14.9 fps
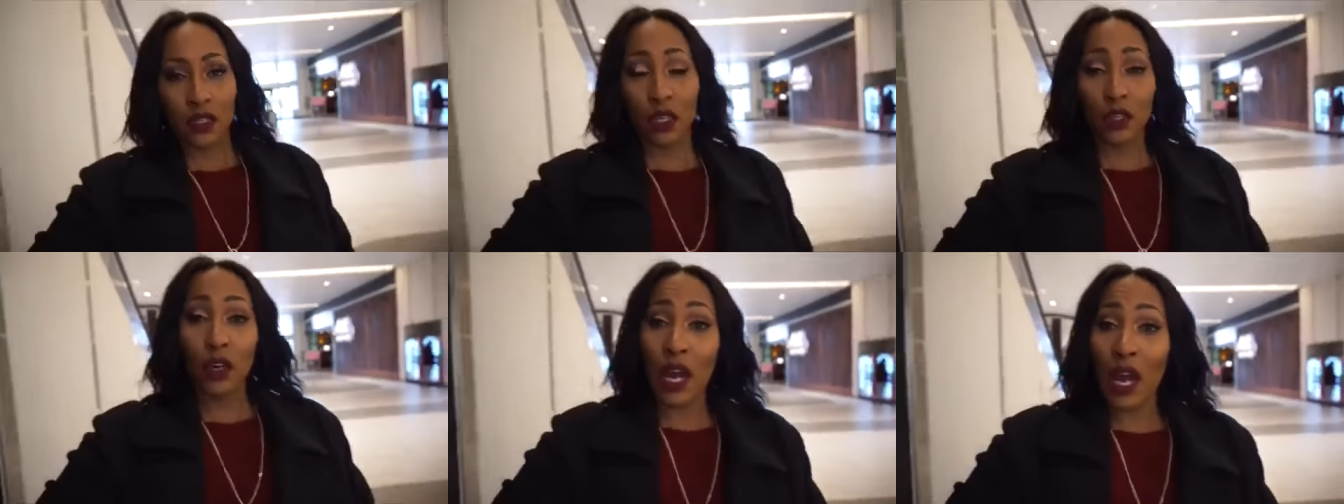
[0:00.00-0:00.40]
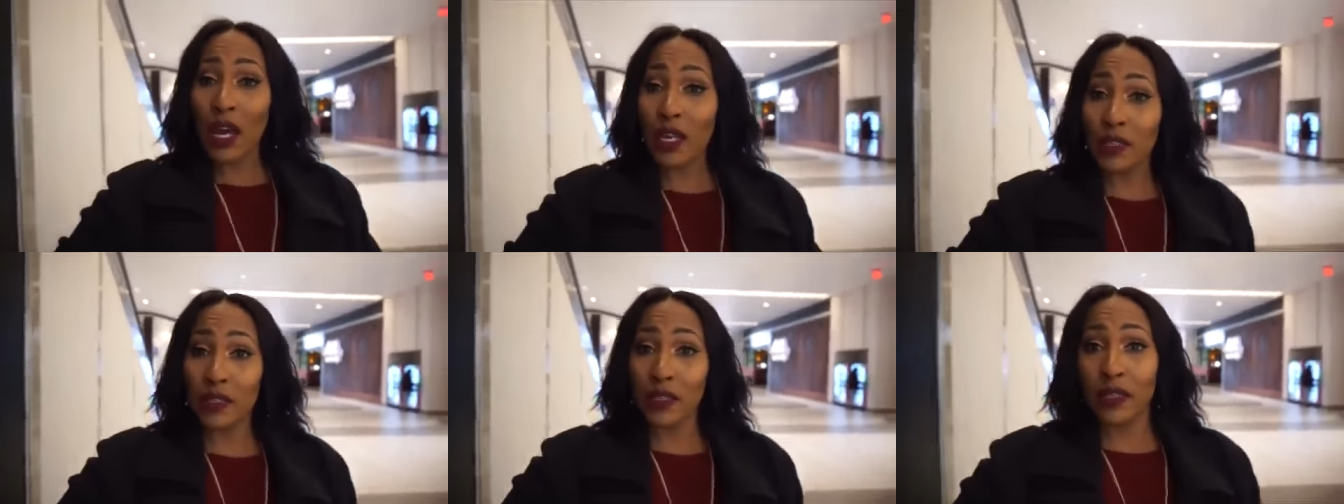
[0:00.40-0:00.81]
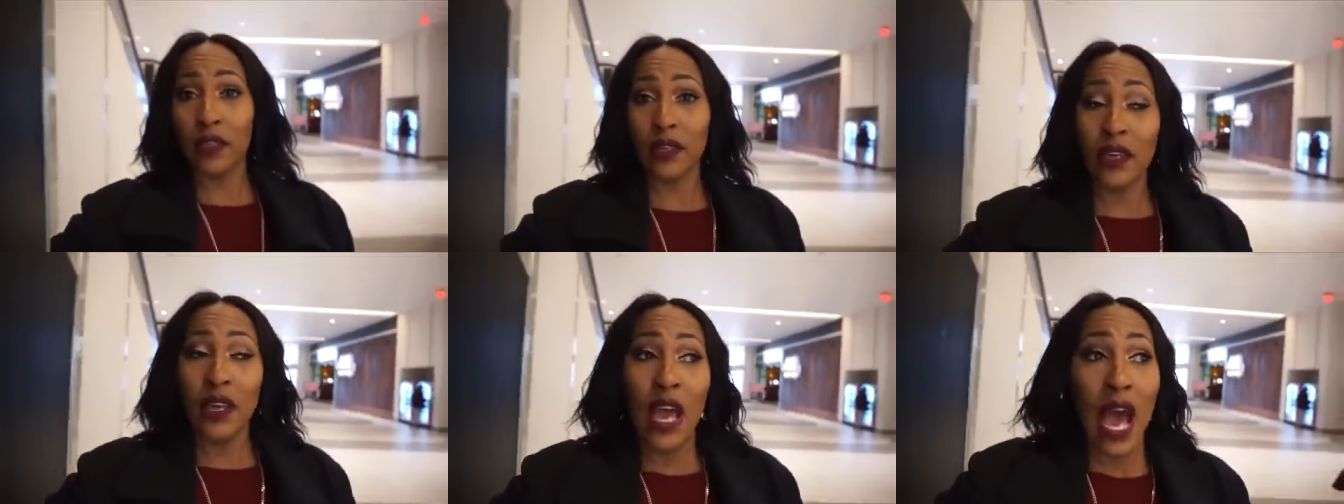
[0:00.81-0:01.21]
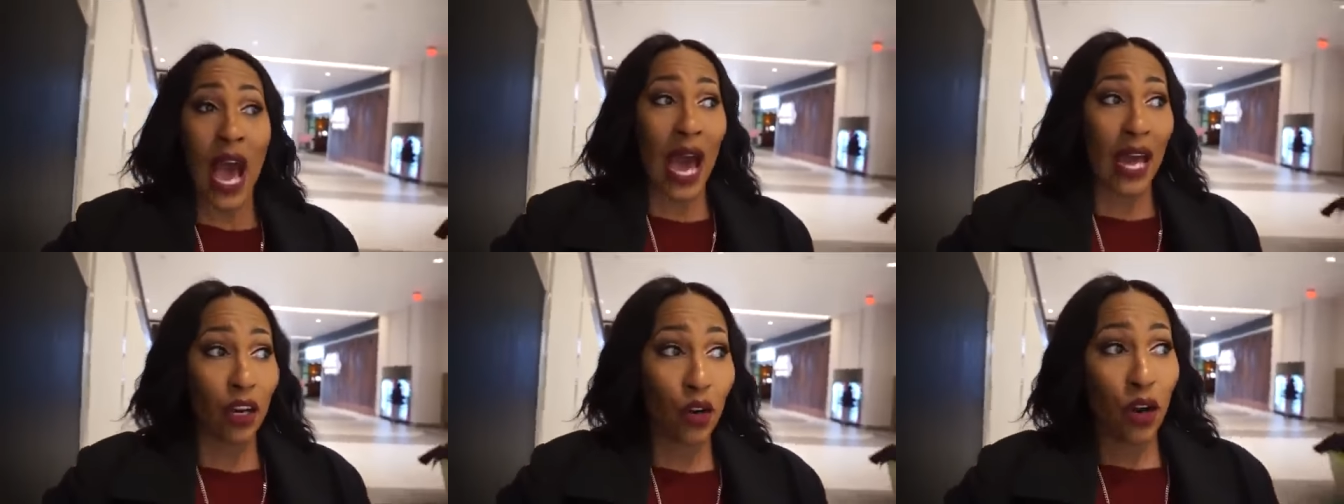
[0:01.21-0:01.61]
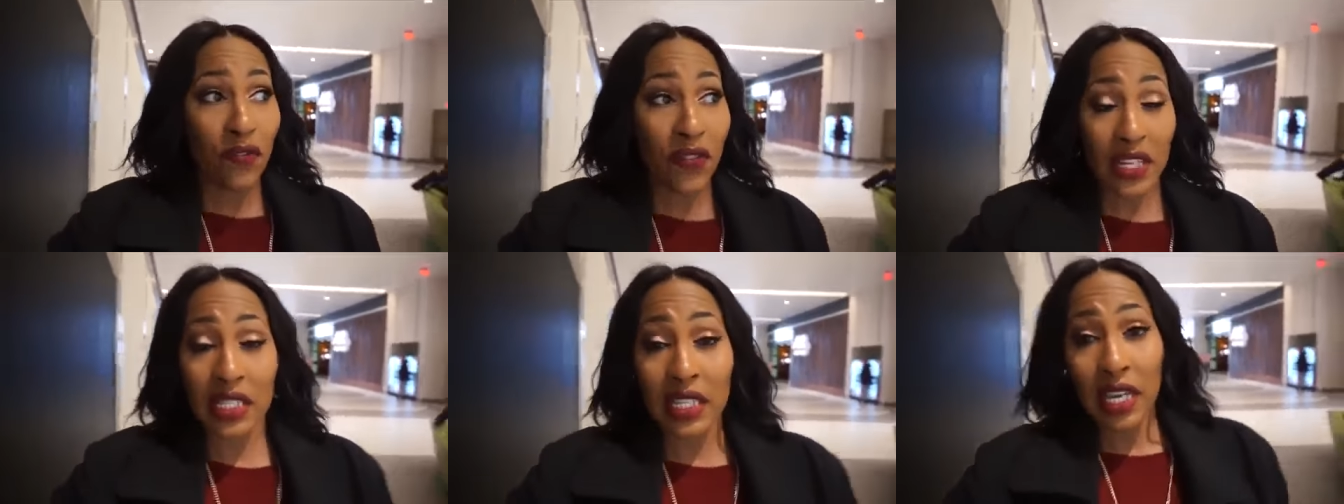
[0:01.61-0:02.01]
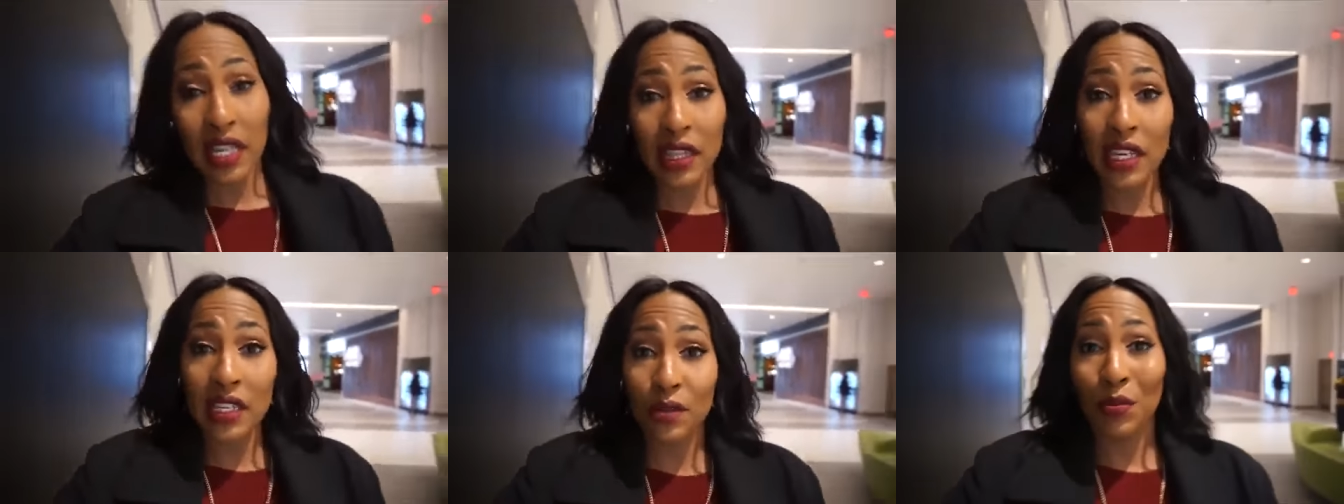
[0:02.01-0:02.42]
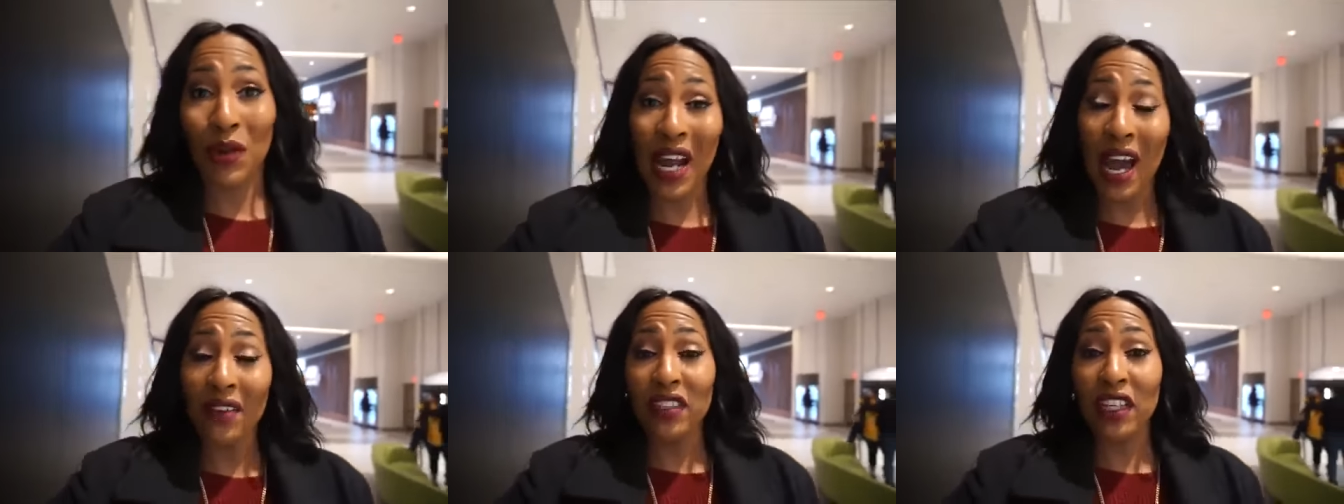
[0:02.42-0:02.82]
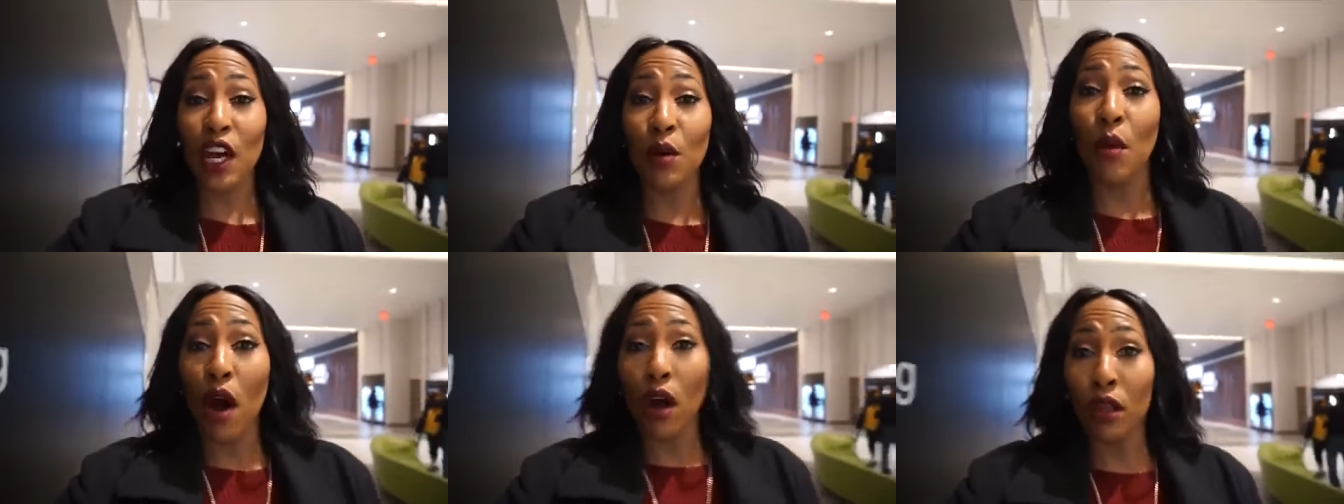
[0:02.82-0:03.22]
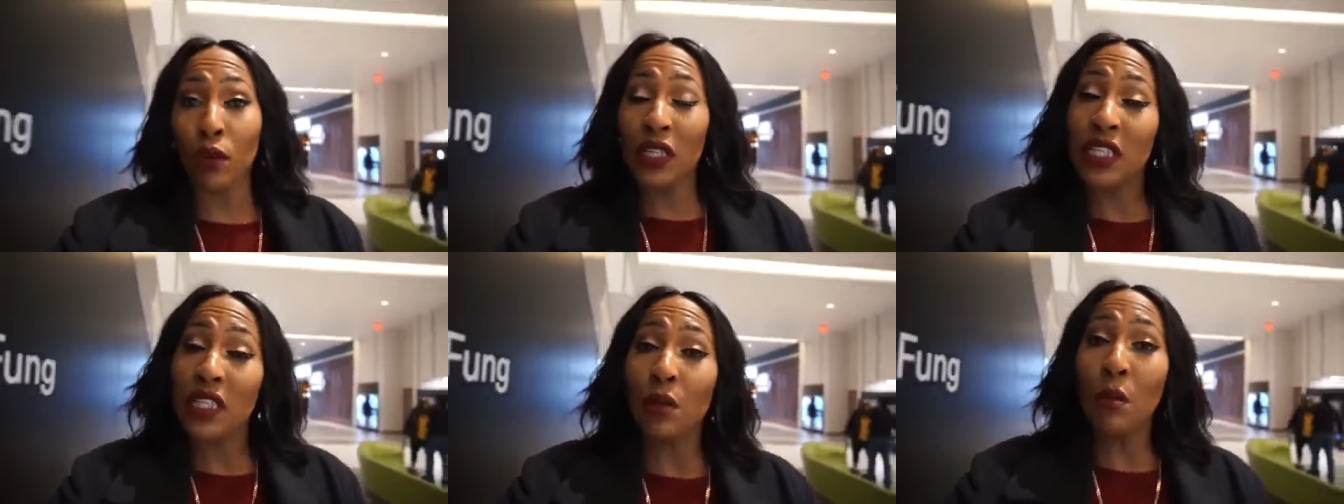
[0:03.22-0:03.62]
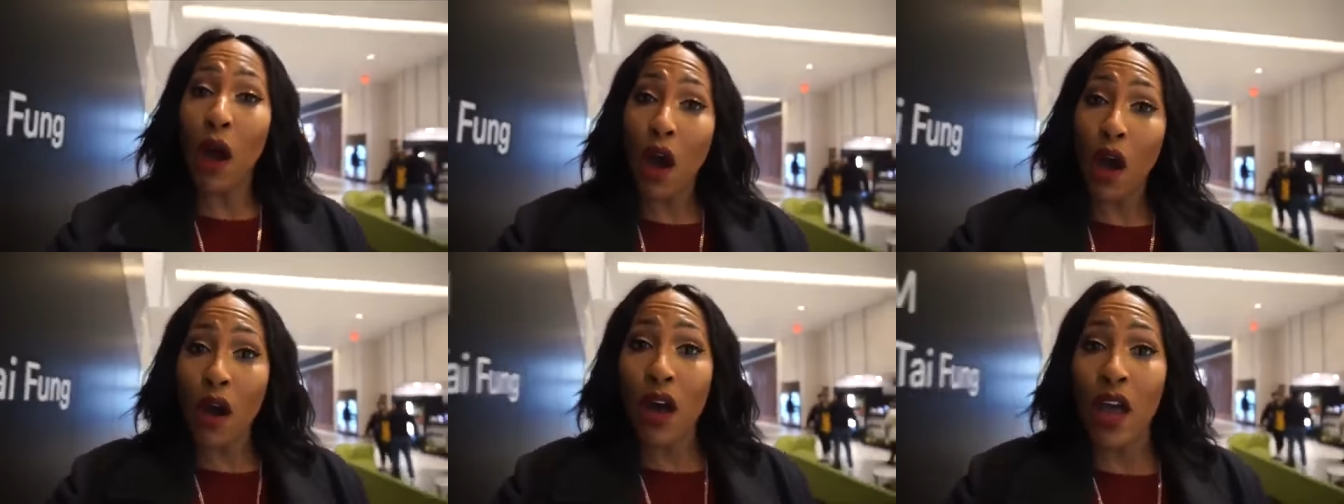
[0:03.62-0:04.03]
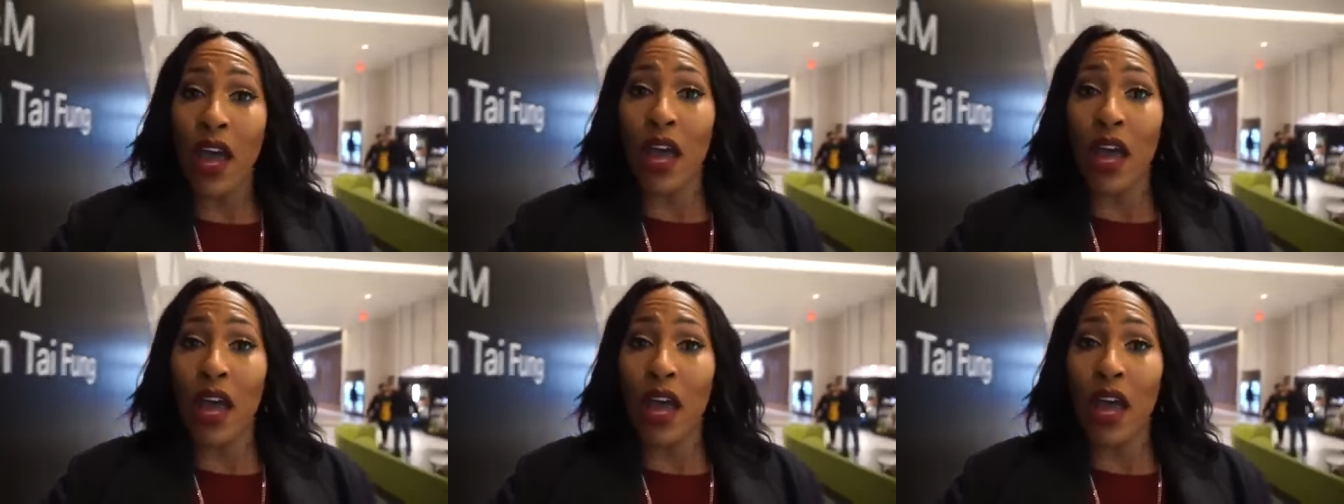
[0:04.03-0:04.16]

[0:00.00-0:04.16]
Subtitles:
So you guys, I don't know if I said this, but I have to come all the way to the mall